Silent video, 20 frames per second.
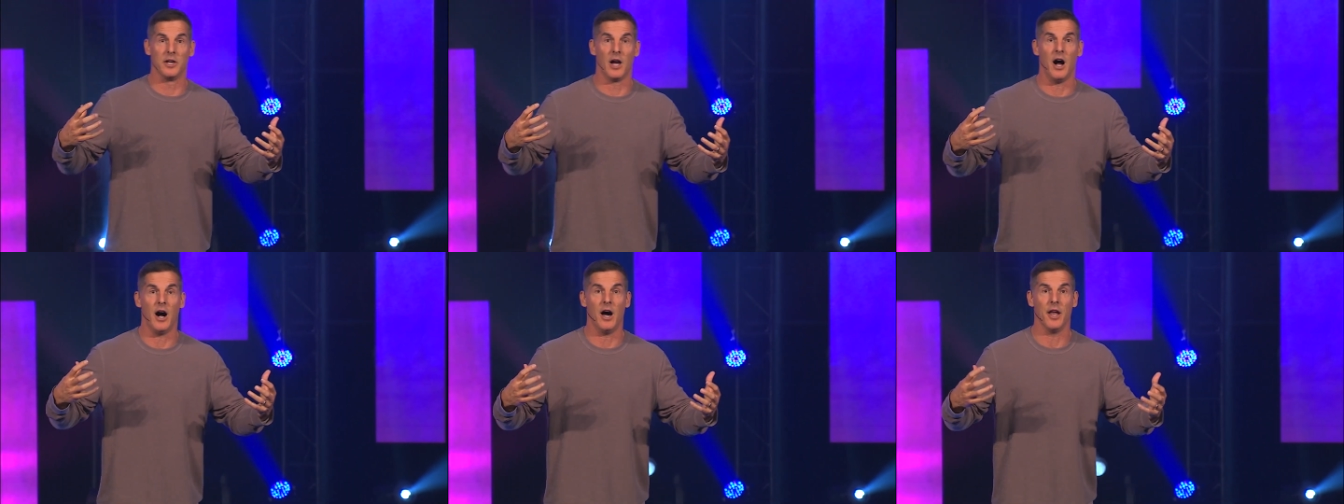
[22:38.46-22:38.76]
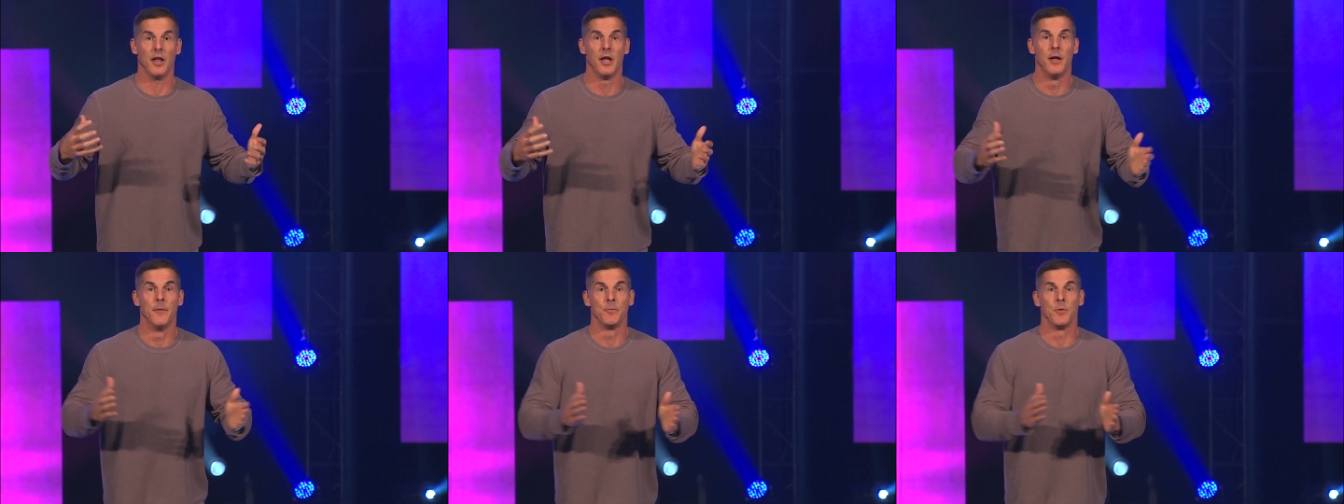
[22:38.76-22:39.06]

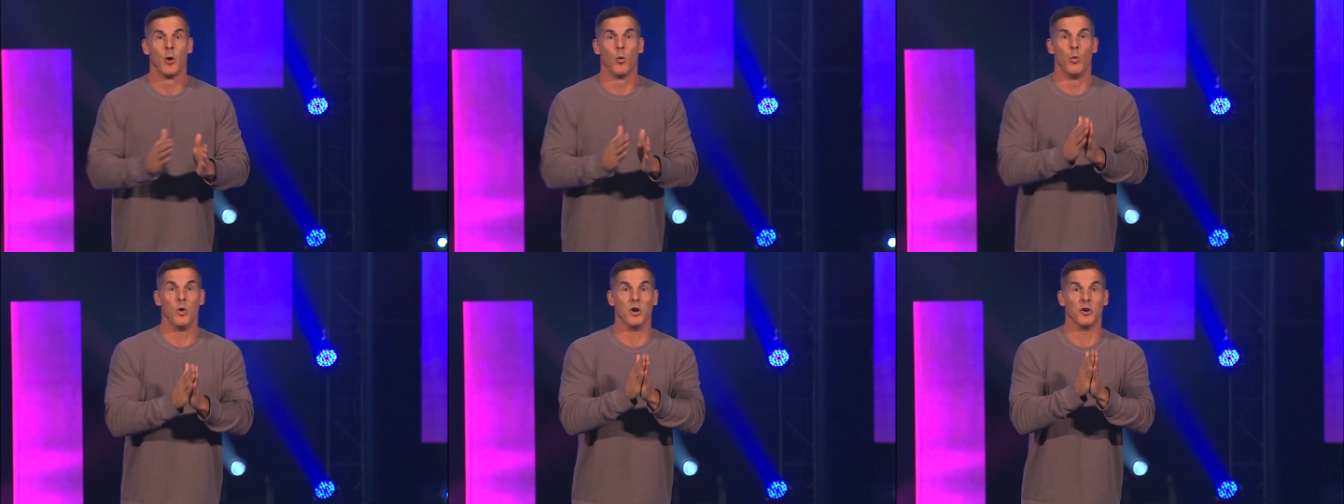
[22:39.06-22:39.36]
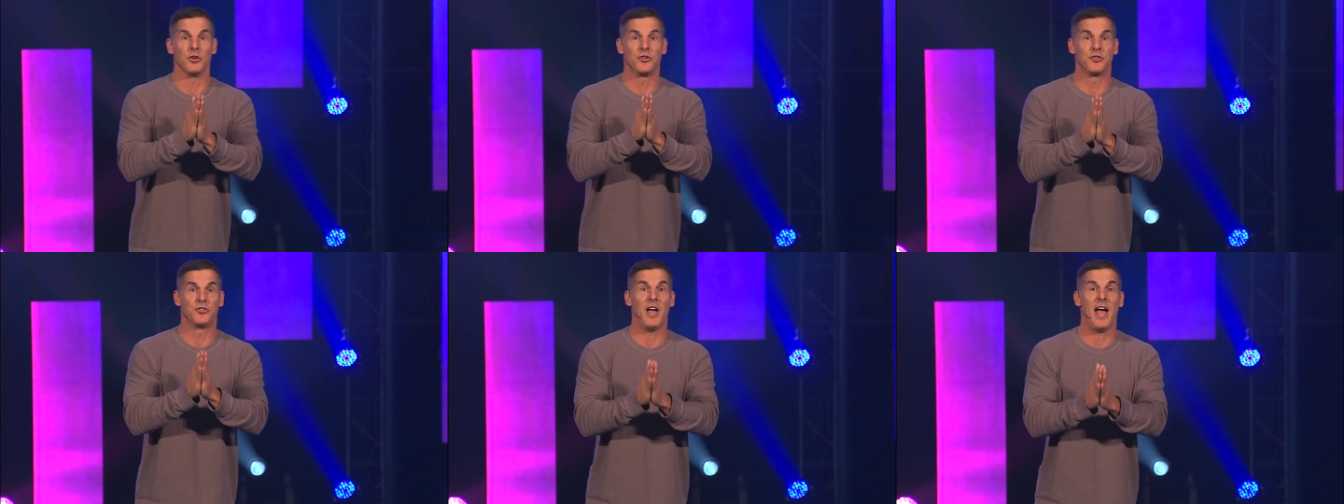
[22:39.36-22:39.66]
God. We
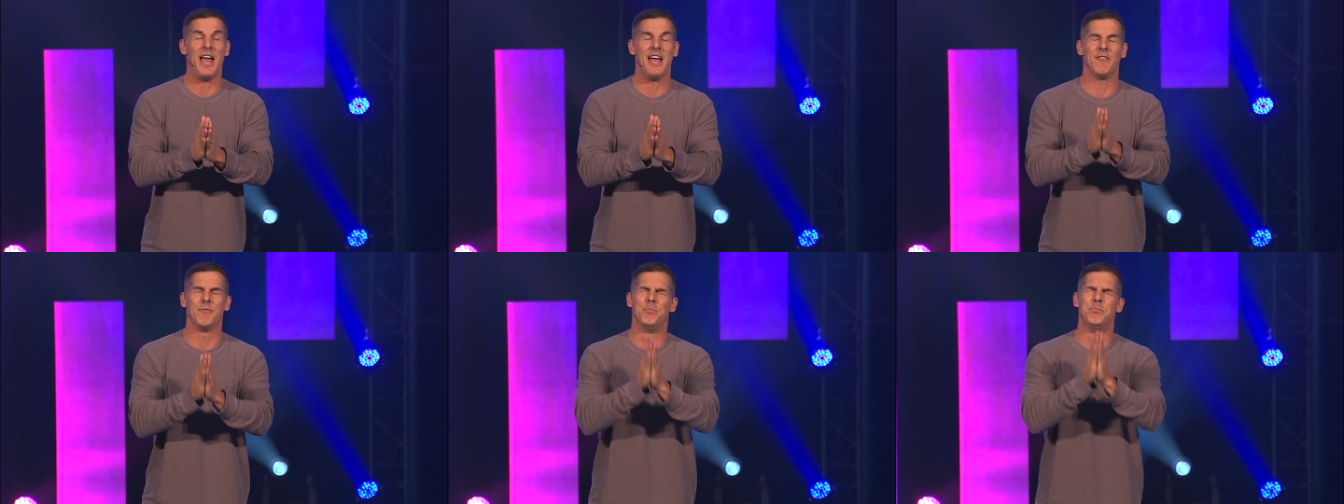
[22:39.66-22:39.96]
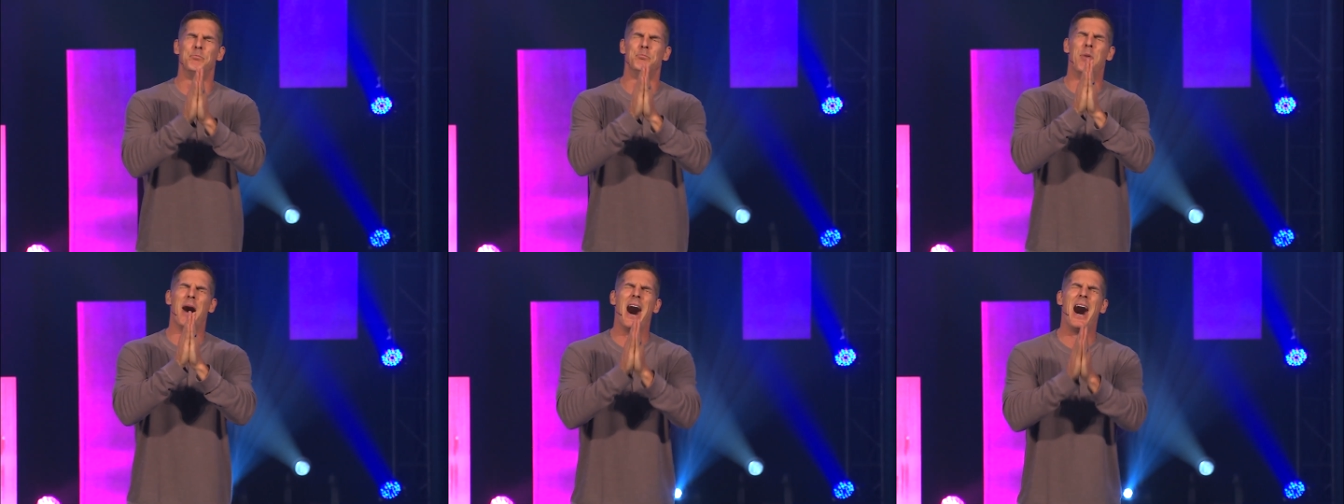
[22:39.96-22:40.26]
are
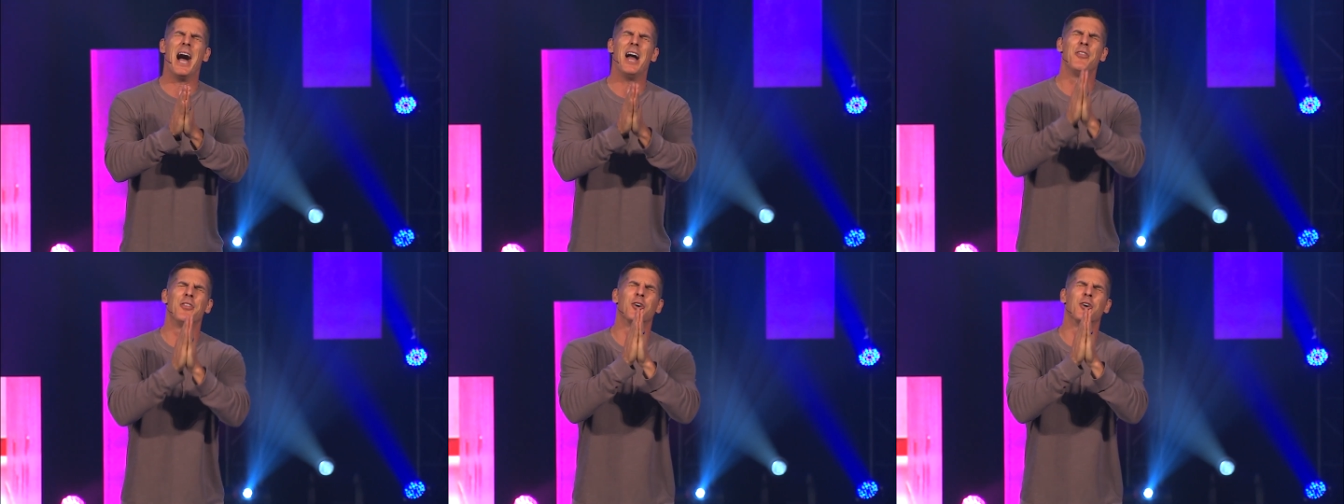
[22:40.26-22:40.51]
saved by